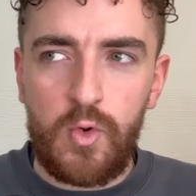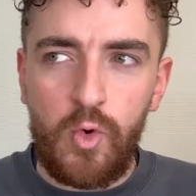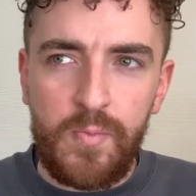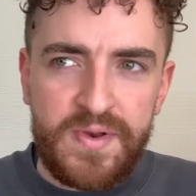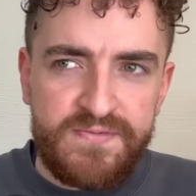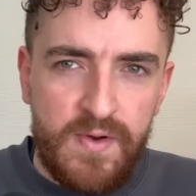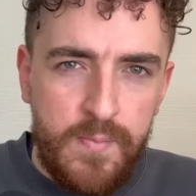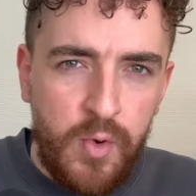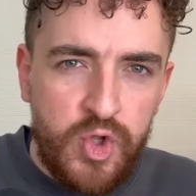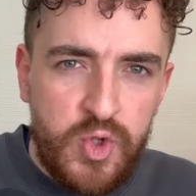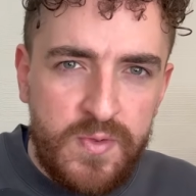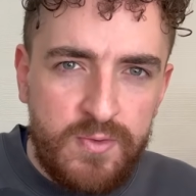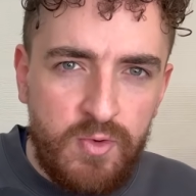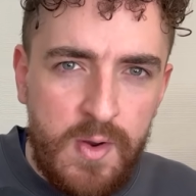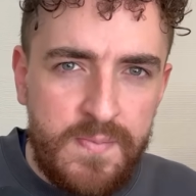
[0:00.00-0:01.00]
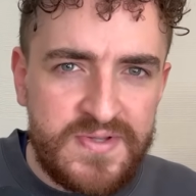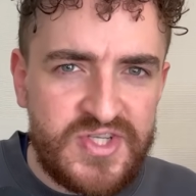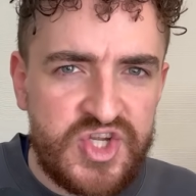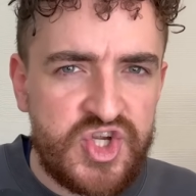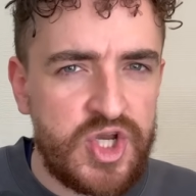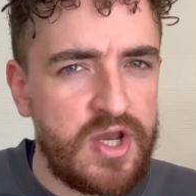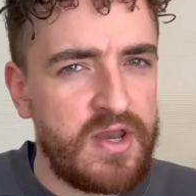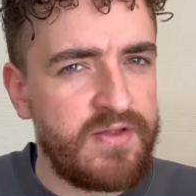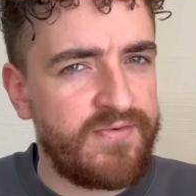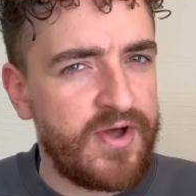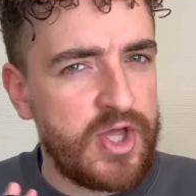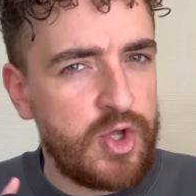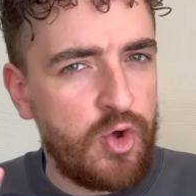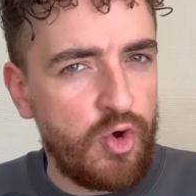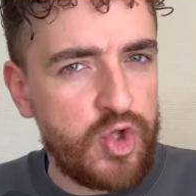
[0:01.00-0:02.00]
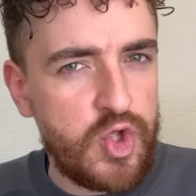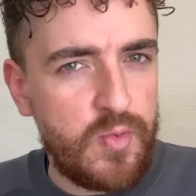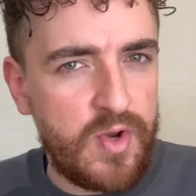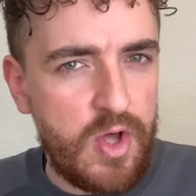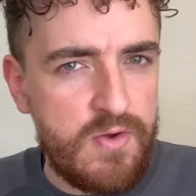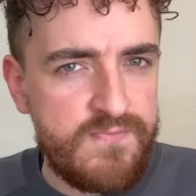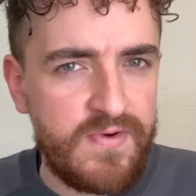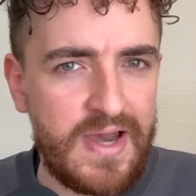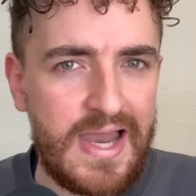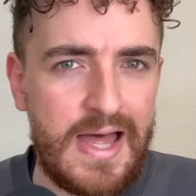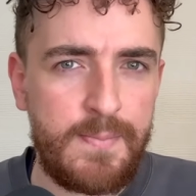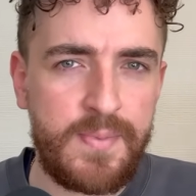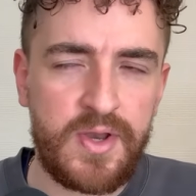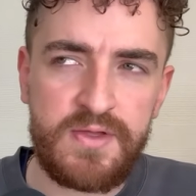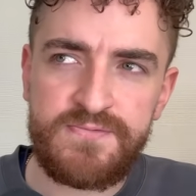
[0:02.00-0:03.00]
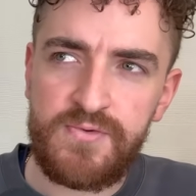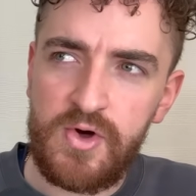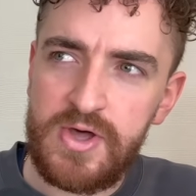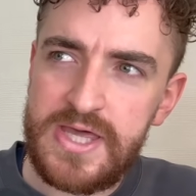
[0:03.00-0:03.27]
oh, but if I put you in the right position, if I got you an overlap, and if I,